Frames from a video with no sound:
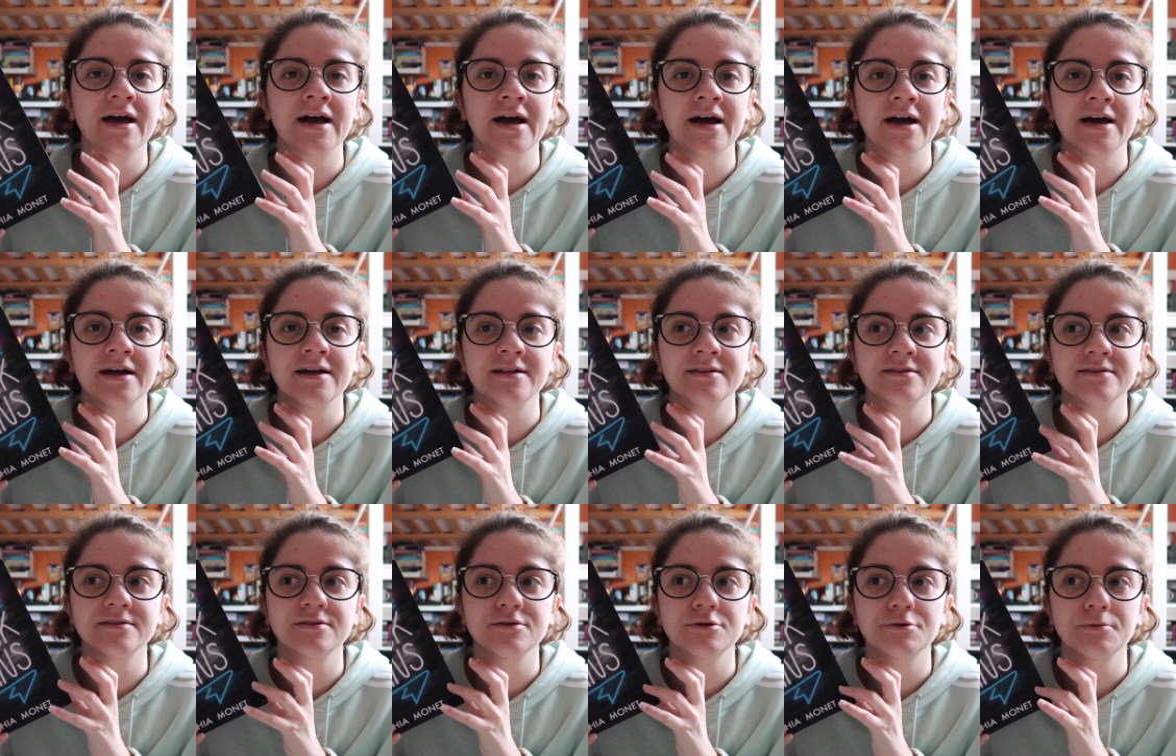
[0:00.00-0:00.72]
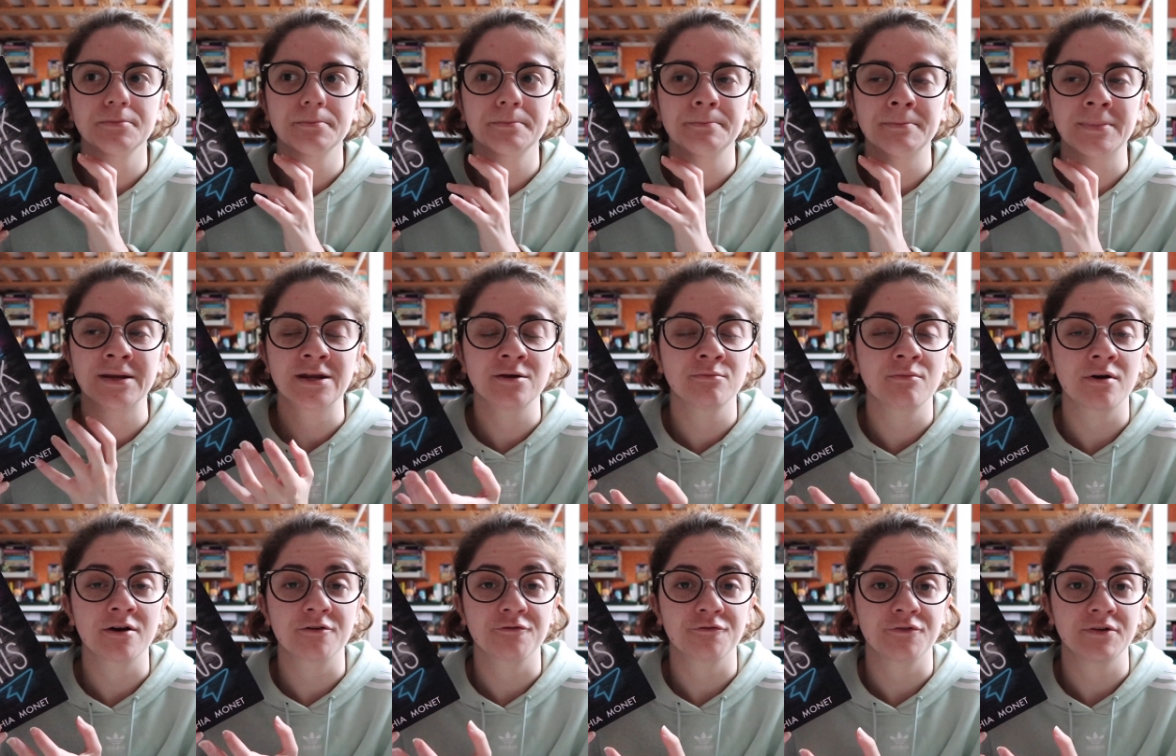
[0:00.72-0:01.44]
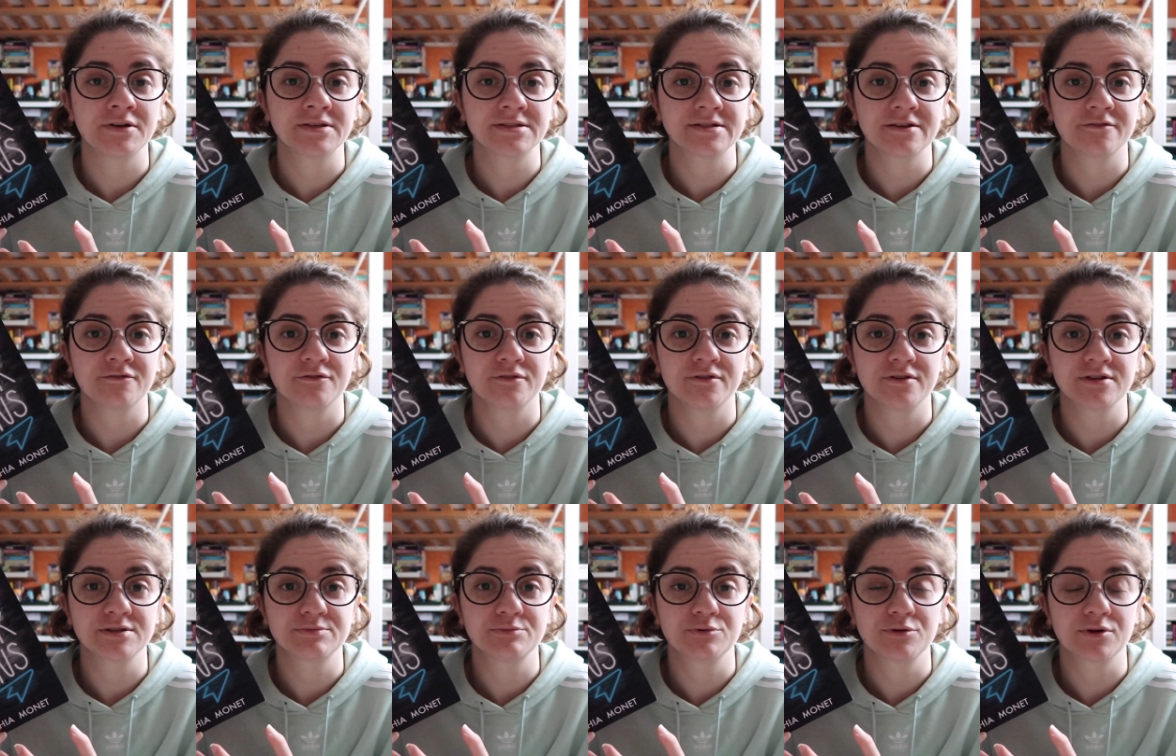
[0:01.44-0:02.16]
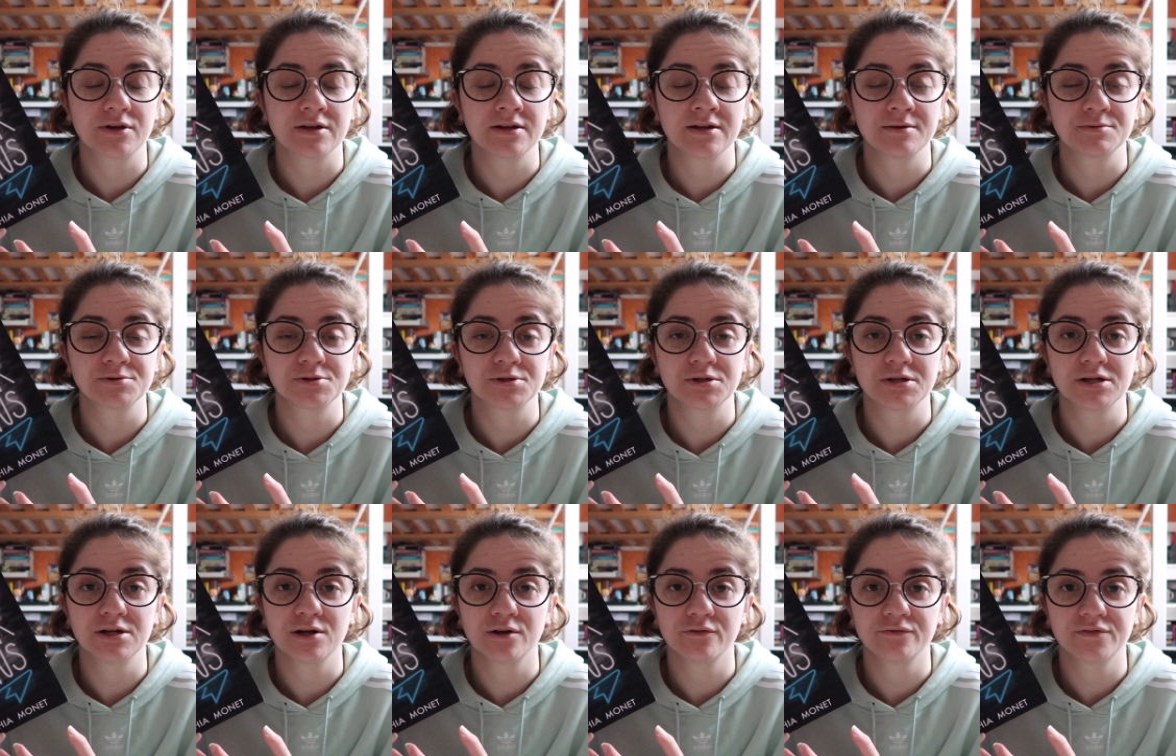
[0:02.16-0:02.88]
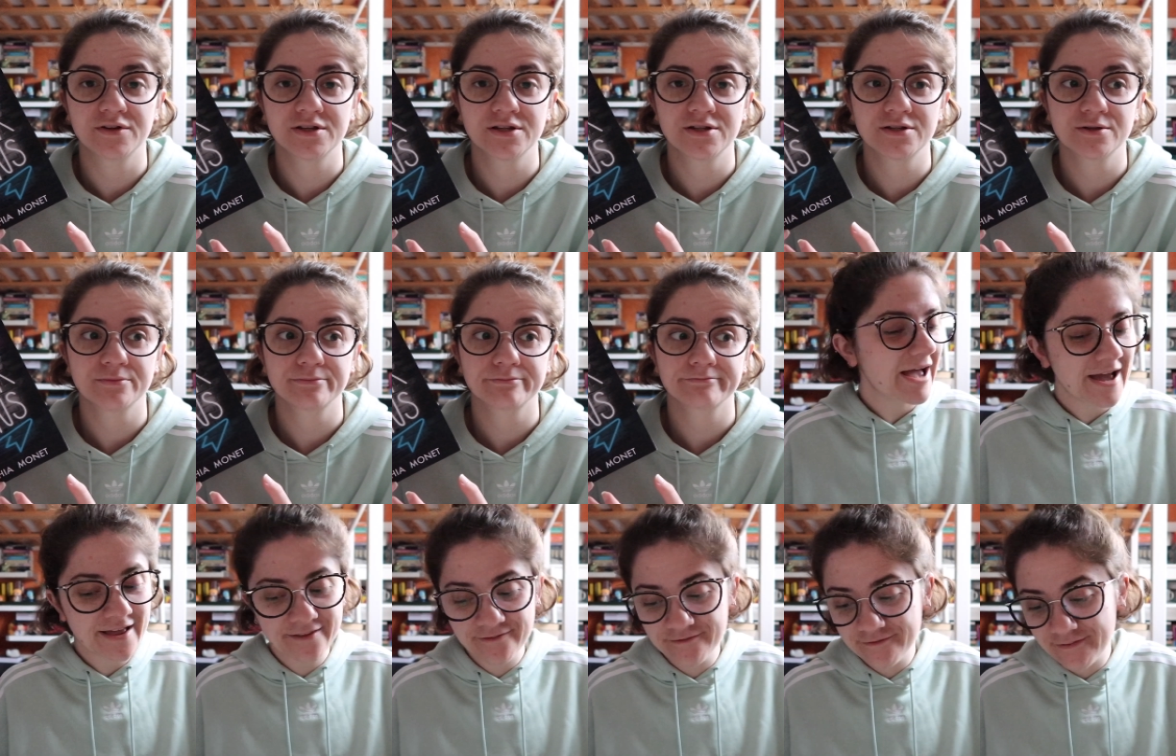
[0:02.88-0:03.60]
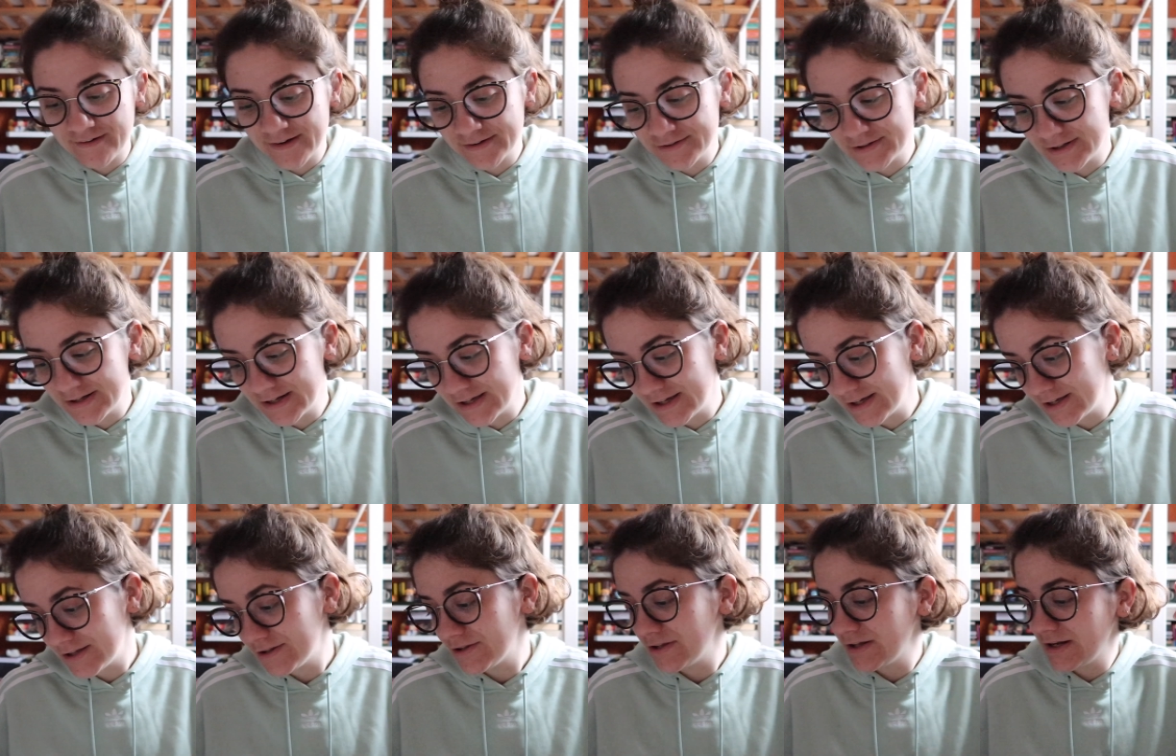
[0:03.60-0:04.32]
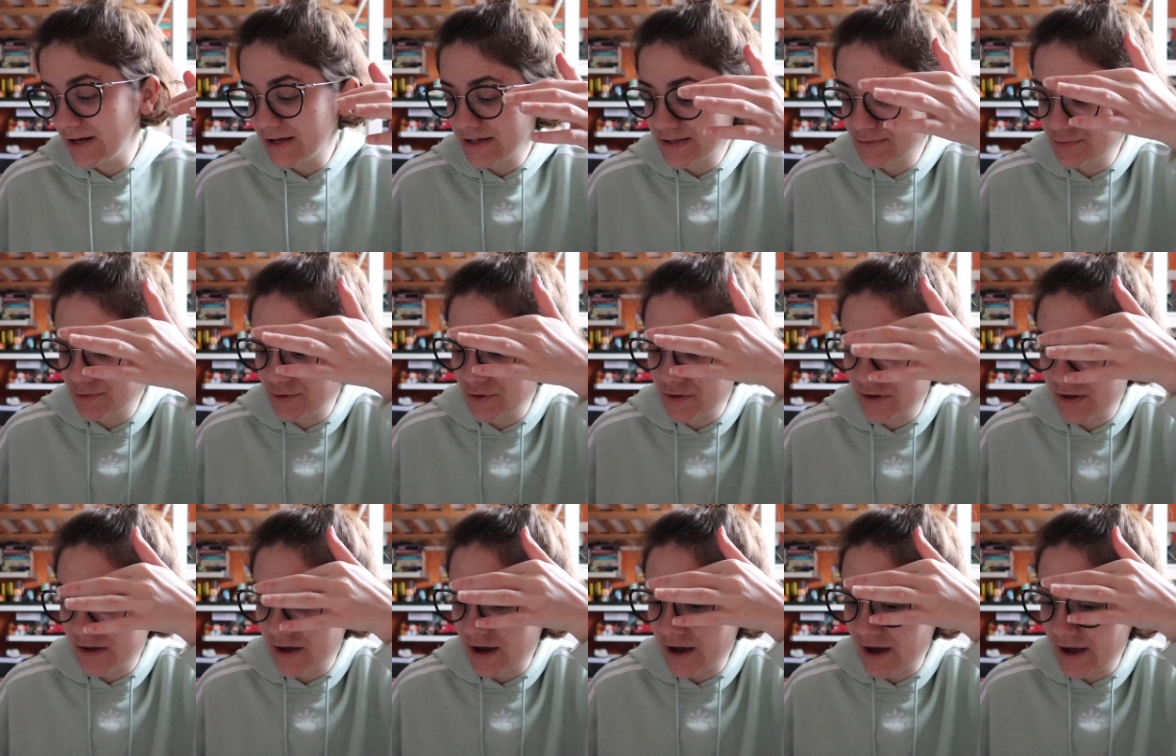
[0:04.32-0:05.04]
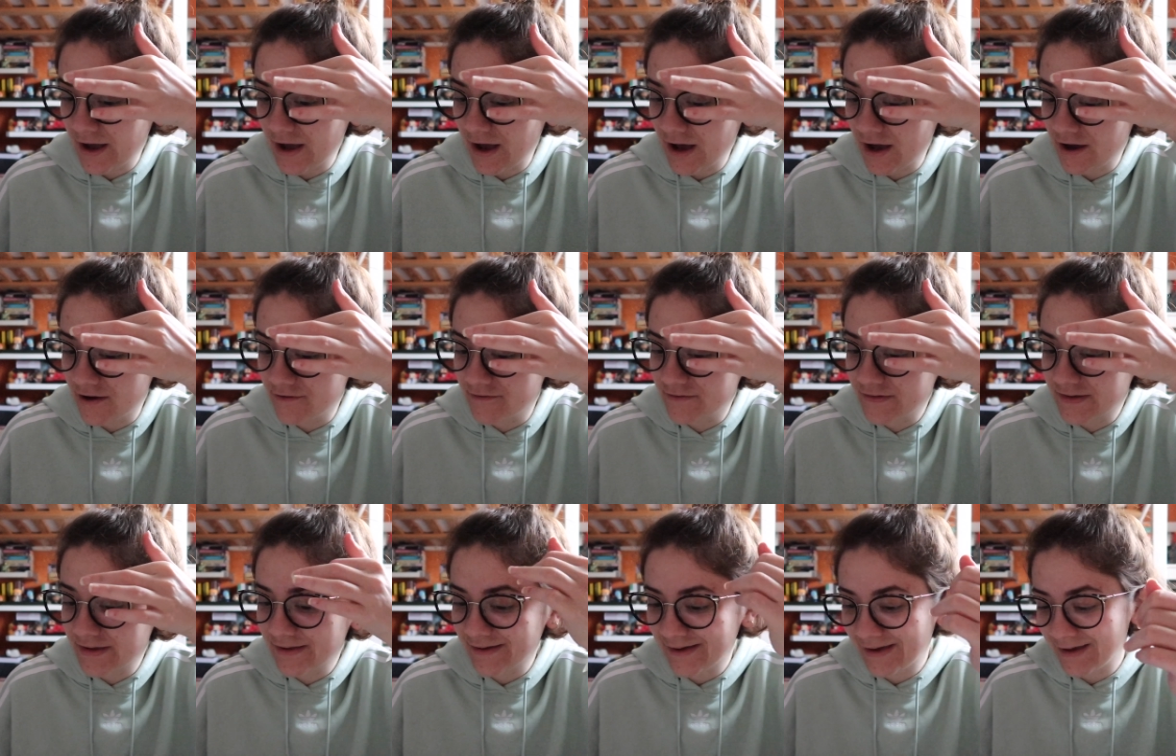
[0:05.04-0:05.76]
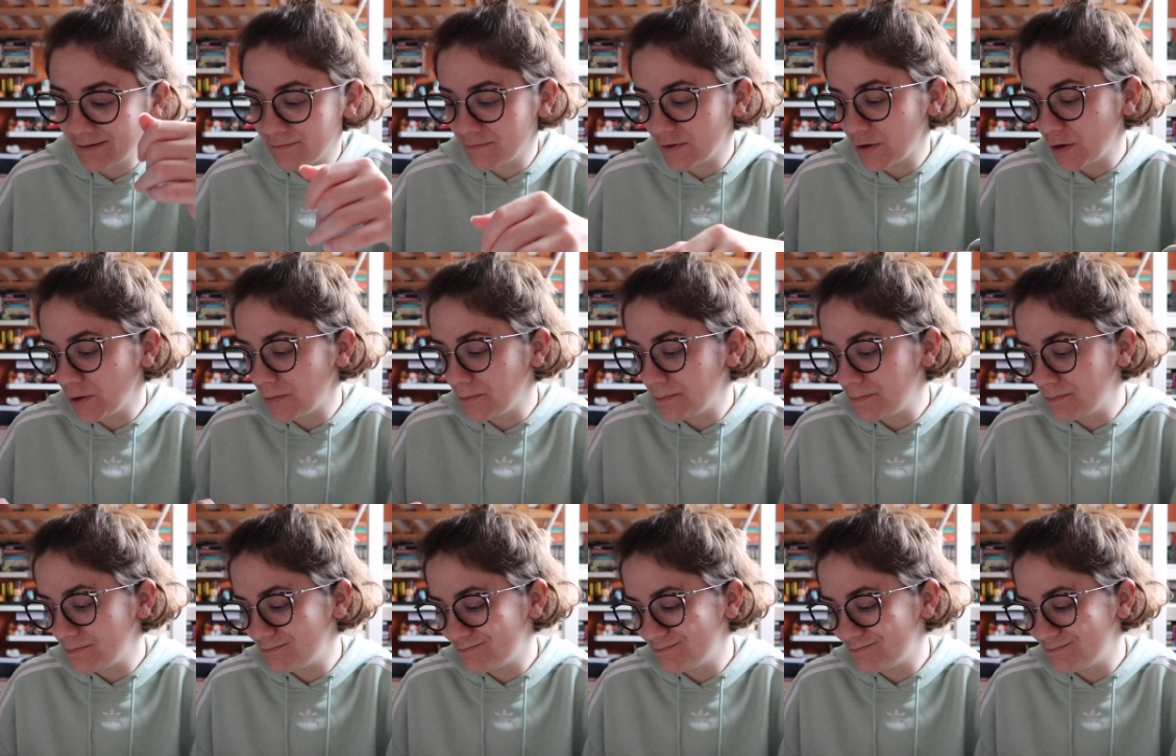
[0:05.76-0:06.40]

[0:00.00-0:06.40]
And many of my friends have read this book and absolutely loved it. And finally, the last book I have came a